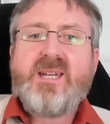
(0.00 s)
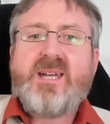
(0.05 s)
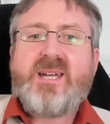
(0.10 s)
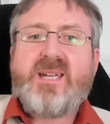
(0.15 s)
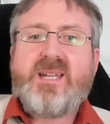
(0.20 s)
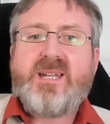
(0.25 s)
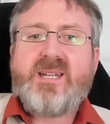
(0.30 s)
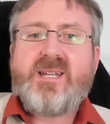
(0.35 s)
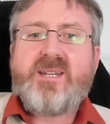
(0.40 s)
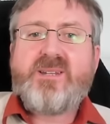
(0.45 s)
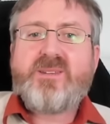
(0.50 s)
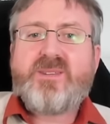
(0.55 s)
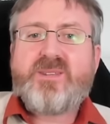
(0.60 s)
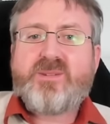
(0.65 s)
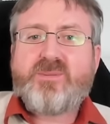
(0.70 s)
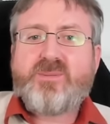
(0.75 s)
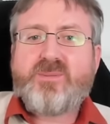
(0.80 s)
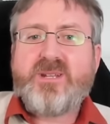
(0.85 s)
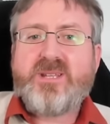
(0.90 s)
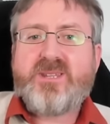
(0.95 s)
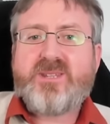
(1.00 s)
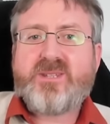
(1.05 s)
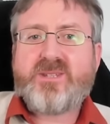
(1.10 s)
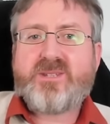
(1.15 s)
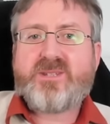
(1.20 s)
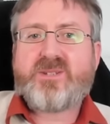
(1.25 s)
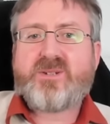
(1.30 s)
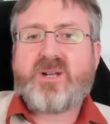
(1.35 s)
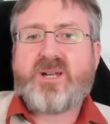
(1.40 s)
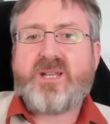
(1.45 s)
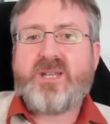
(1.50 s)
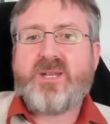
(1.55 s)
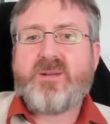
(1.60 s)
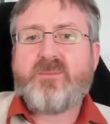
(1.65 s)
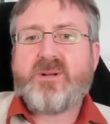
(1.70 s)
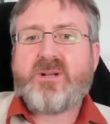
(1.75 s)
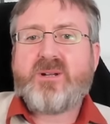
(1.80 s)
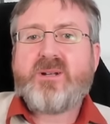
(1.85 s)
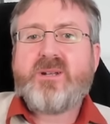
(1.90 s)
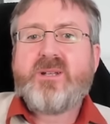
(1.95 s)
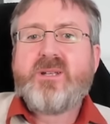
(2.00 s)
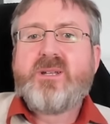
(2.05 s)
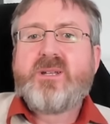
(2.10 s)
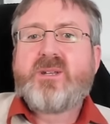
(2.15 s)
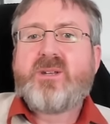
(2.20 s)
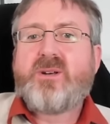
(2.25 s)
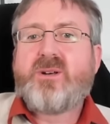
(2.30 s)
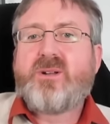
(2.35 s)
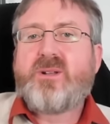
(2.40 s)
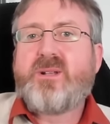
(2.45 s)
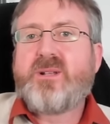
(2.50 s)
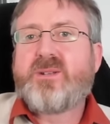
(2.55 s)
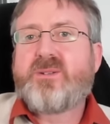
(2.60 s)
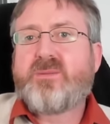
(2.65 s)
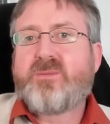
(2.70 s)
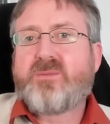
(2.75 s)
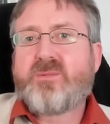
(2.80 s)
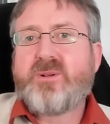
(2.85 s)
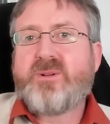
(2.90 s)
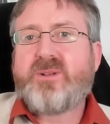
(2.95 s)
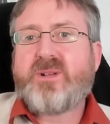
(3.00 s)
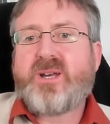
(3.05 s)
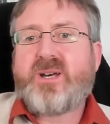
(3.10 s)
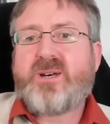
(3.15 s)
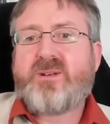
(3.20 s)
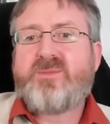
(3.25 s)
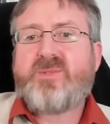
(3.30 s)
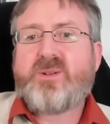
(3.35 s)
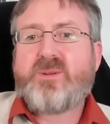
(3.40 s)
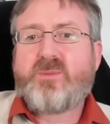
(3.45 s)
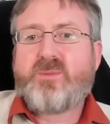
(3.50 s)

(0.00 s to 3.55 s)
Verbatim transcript: A Swiss astronomer called Rudolf